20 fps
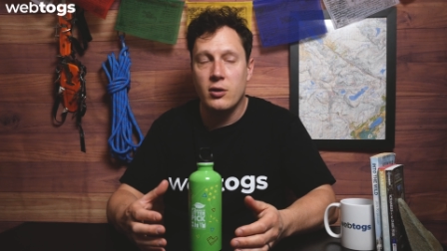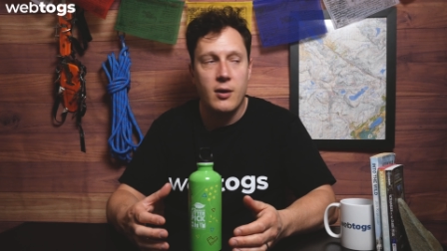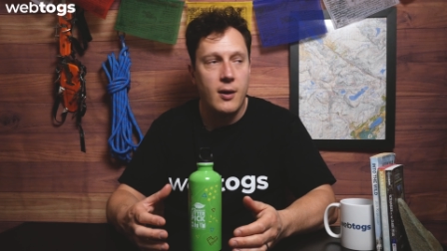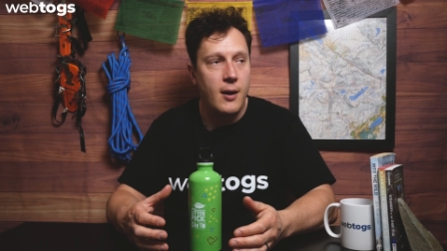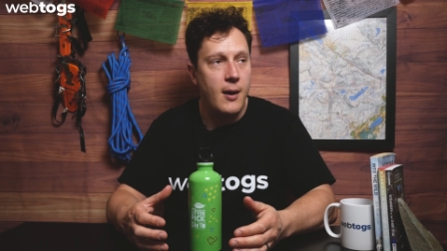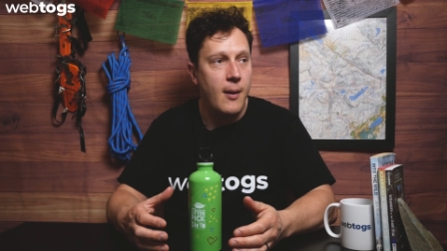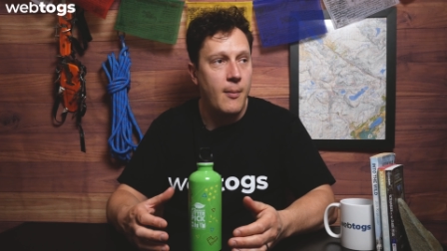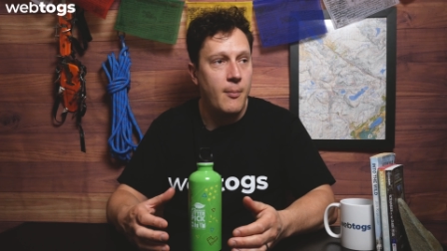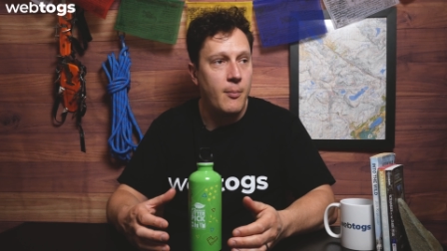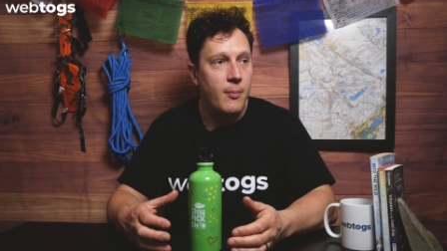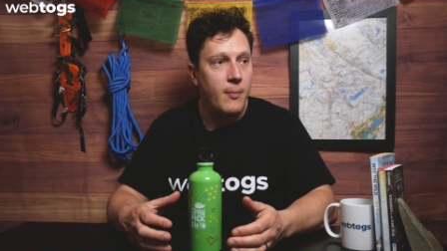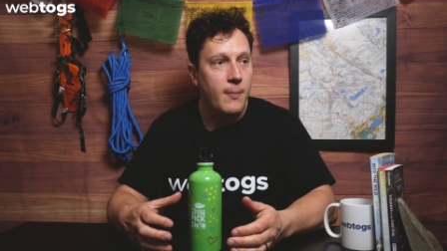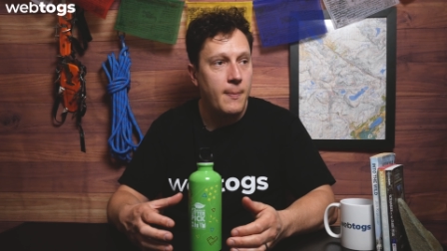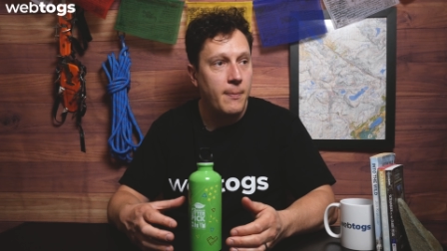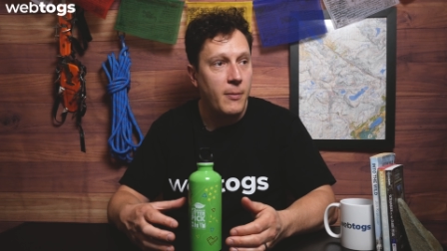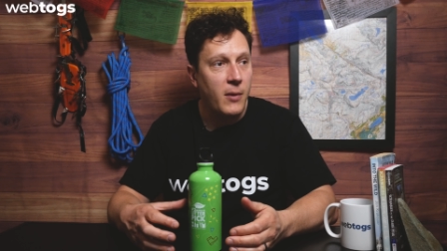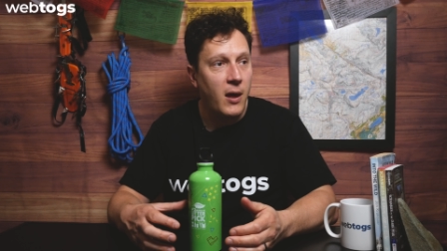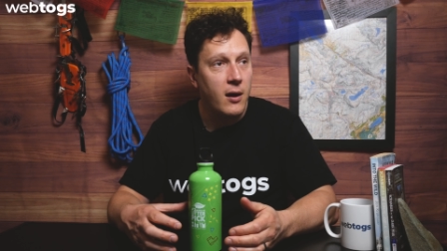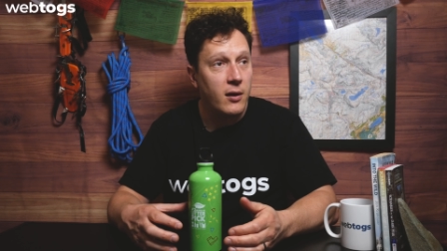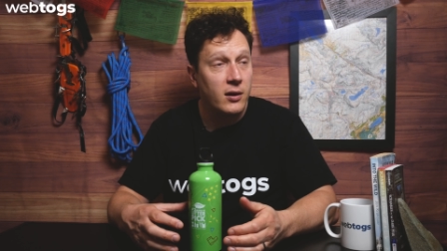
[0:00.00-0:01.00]
um,
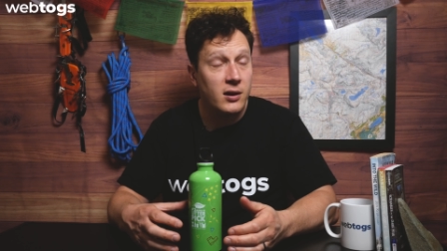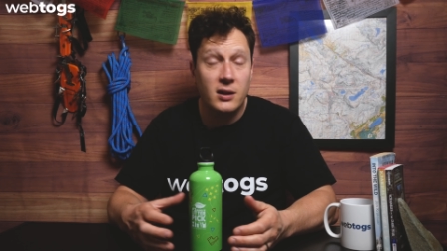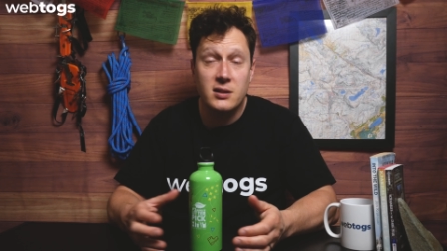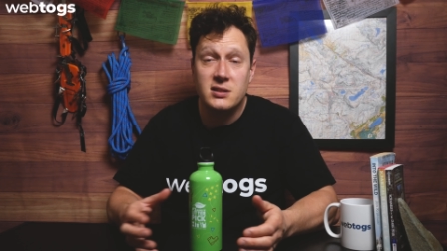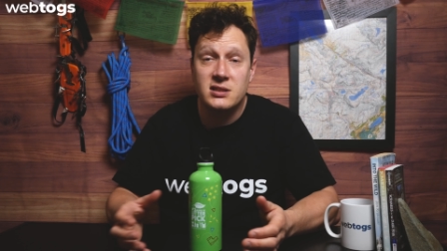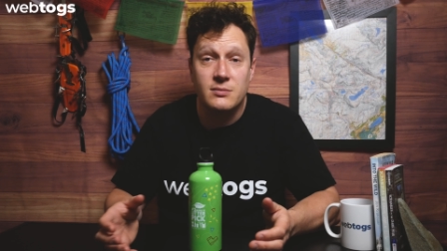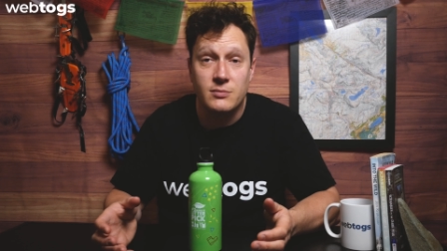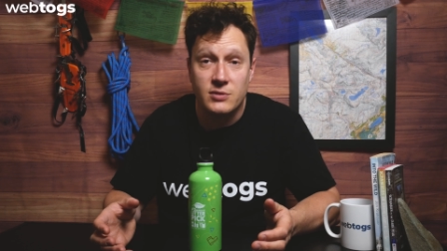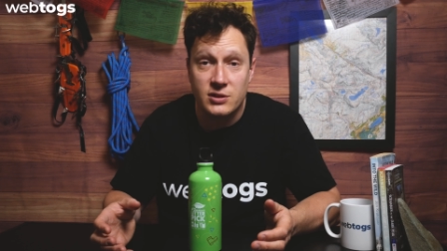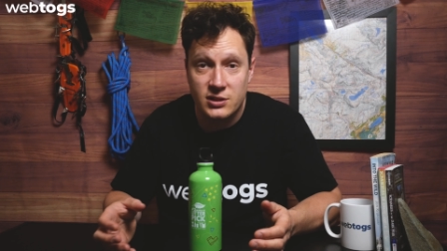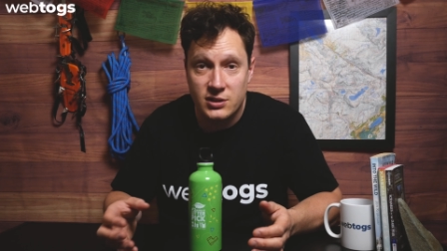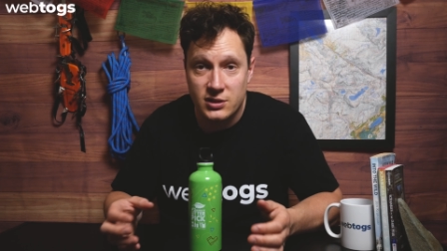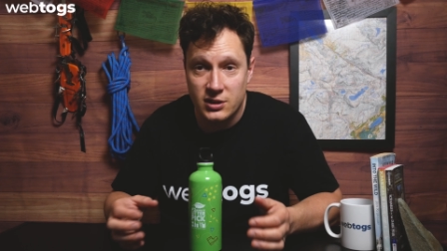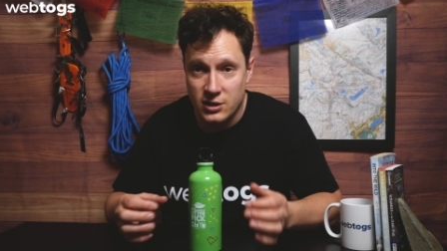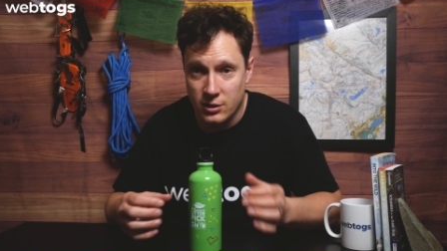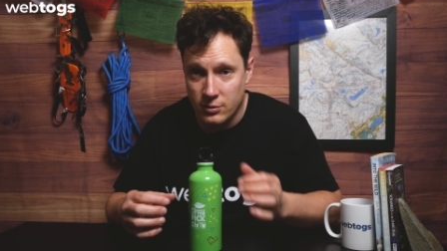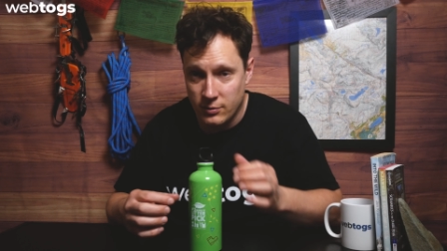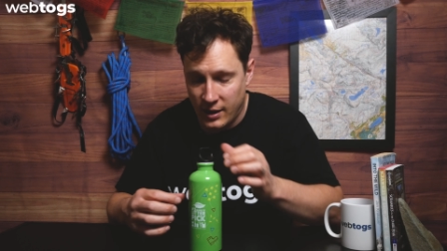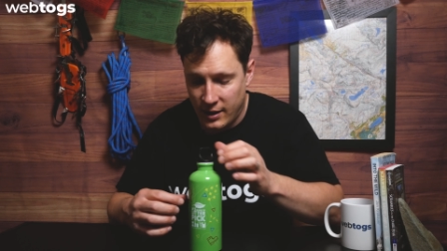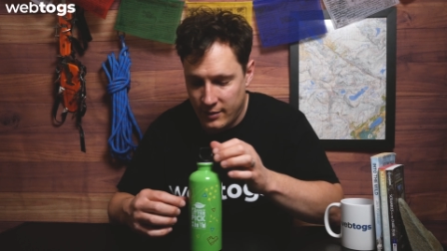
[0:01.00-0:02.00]
customers to
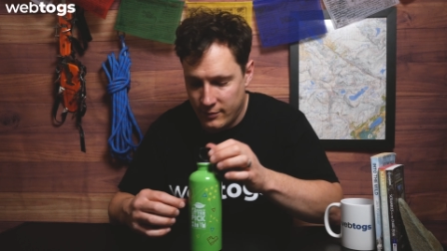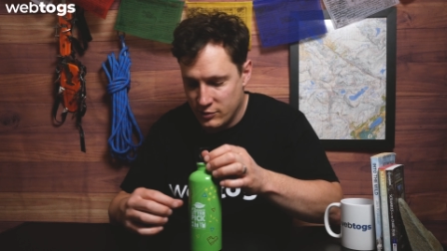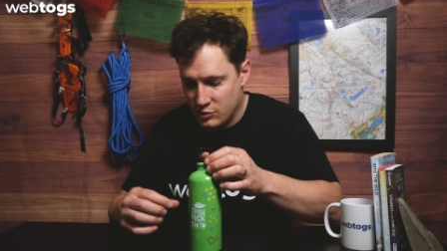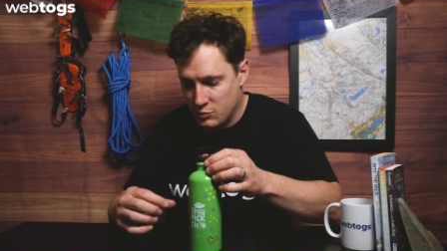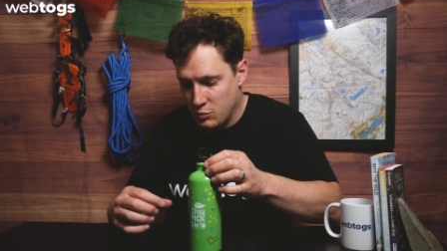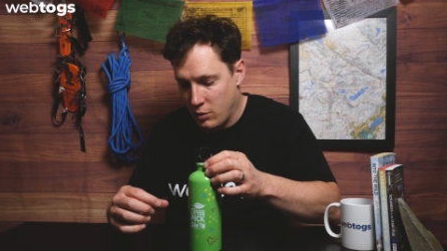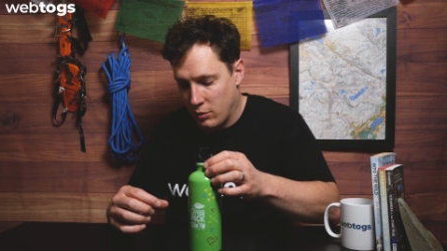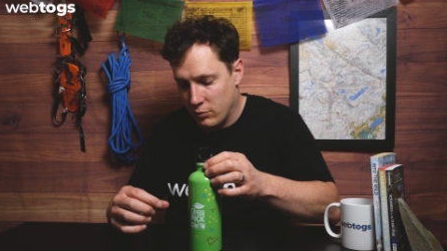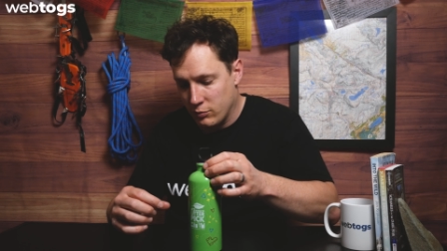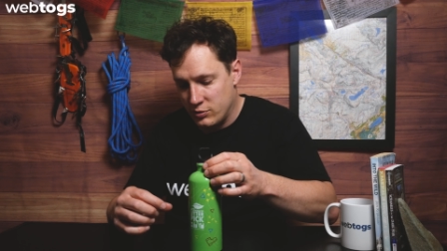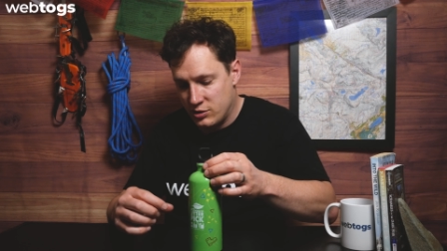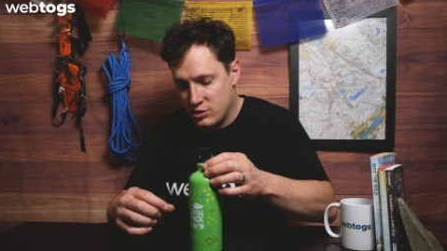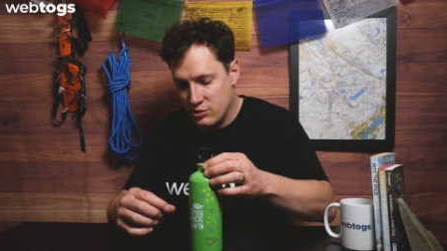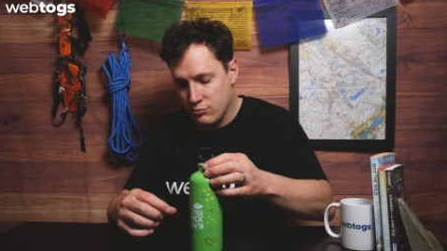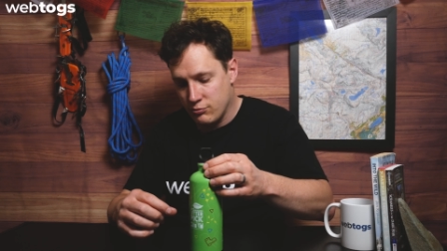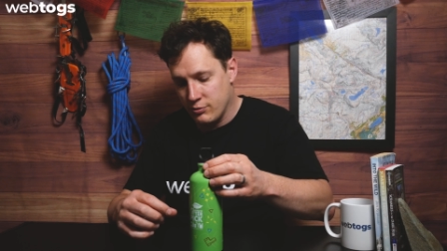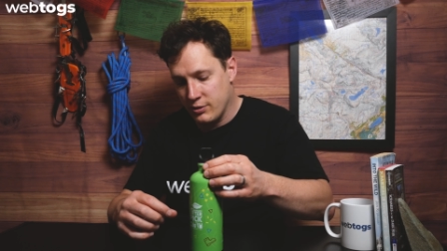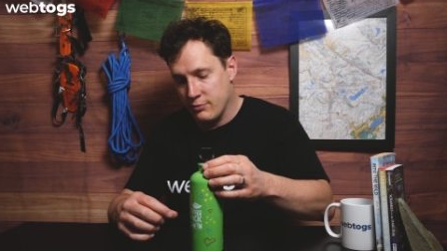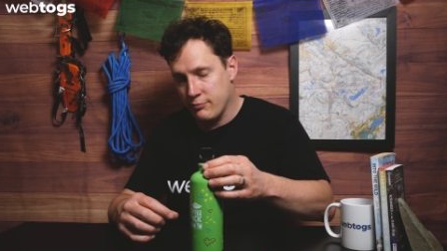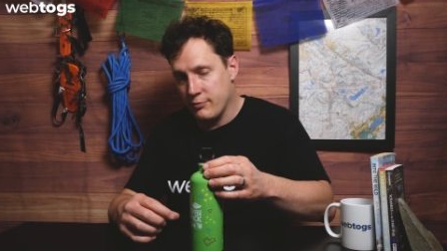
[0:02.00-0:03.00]
do that as well, which is
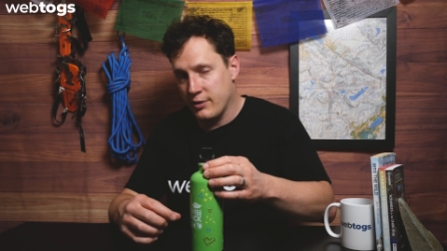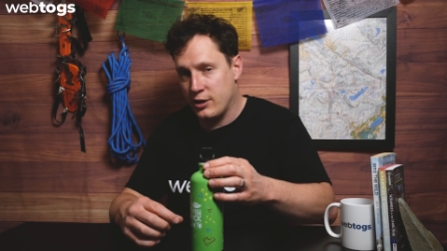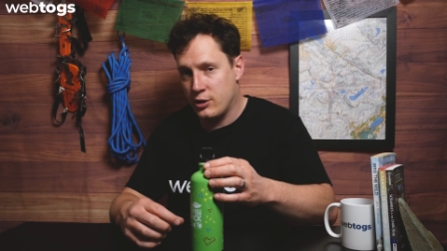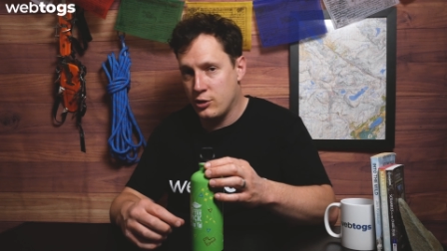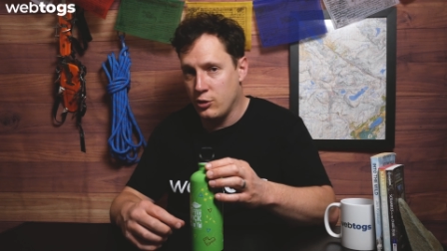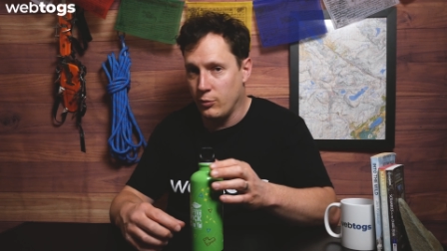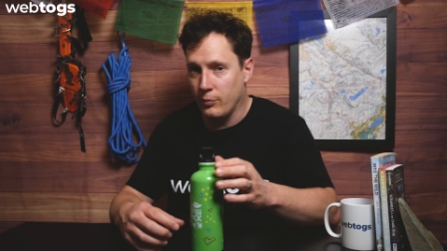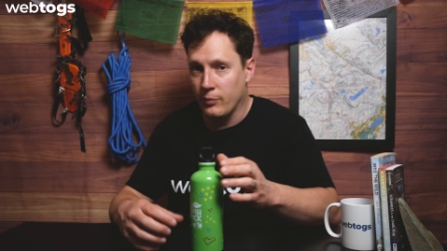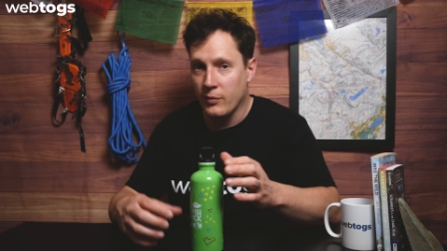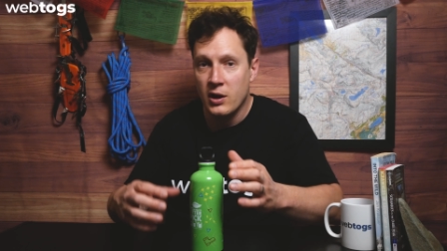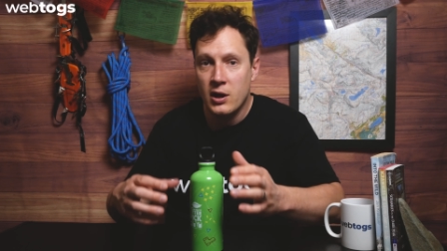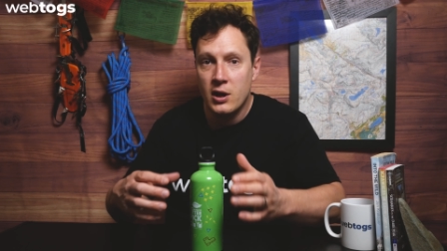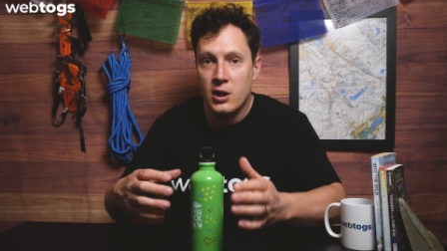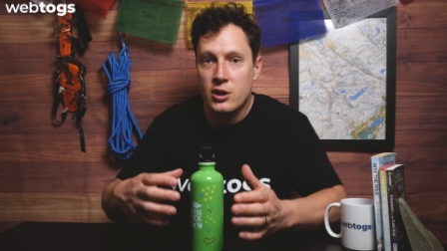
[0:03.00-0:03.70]
really, really cool.